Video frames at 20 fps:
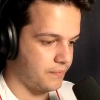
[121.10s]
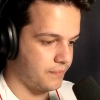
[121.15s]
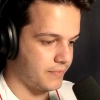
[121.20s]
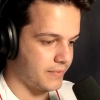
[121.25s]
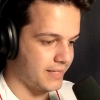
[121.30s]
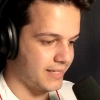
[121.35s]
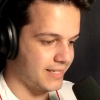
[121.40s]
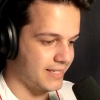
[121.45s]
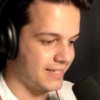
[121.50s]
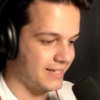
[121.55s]

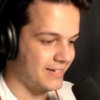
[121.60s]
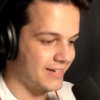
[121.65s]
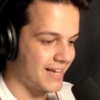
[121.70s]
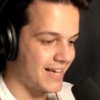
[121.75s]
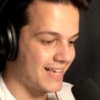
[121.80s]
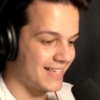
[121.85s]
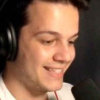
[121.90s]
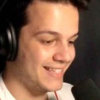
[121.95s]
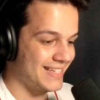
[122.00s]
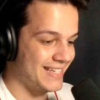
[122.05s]
Still
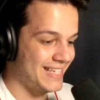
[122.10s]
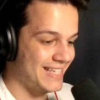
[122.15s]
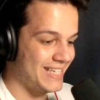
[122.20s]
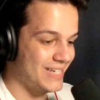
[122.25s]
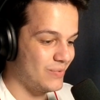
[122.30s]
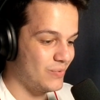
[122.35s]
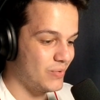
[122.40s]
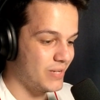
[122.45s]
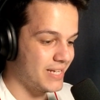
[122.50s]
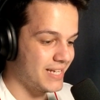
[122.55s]
has the
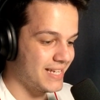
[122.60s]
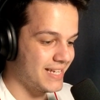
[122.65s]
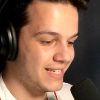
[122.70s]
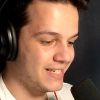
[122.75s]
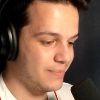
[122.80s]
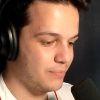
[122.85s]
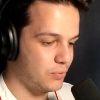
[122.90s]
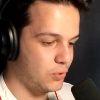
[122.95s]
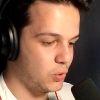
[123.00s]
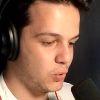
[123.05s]
E-Wiz.
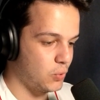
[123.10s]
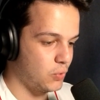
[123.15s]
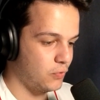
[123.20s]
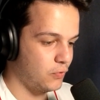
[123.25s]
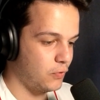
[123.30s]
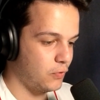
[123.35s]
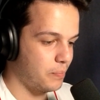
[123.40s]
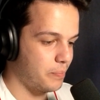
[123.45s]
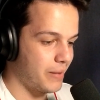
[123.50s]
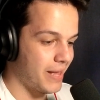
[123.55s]

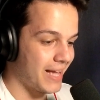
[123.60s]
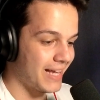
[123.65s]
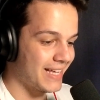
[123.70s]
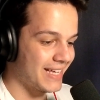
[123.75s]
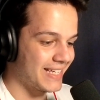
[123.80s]
Beautiful P.E.K.K.A.